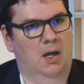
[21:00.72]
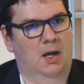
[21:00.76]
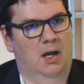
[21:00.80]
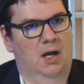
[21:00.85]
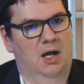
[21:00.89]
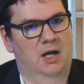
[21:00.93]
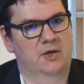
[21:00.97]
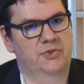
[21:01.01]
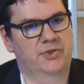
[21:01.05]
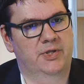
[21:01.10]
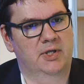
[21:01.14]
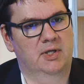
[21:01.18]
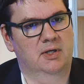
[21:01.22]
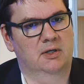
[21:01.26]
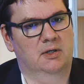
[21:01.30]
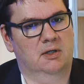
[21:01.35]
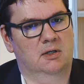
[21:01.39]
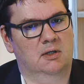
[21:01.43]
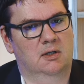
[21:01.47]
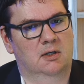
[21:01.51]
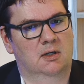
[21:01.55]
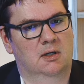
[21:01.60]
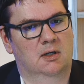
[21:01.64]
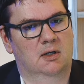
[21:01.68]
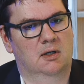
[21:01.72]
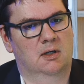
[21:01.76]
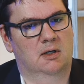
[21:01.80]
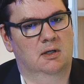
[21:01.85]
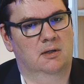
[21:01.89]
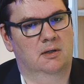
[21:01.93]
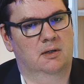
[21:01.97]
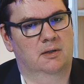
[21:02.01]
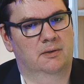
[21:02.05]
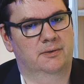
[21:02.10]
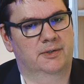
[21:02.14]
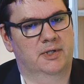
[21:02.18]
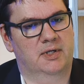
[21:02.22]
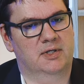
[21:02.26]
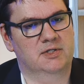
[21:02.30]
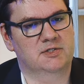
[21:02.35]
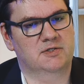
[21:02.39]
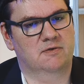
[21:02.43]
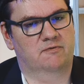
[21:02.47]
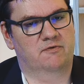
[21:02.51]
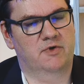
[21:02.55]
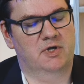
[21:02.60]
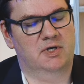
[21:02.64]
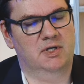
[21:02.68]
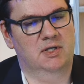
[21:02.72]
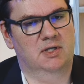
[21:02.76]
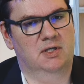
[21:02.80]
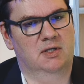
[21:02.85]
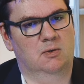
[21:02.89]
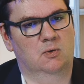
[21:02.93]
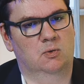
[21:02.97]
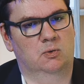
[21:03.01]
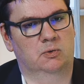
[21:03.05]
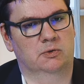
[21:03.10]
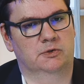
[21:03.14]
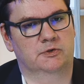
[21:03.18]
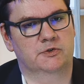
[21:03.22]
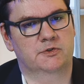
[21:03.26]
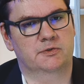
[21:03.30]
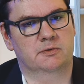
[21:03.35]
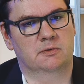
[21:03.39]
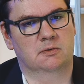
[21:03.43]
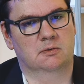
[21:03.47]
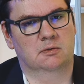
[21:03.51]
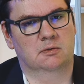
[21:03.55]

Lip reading: I think there is a very good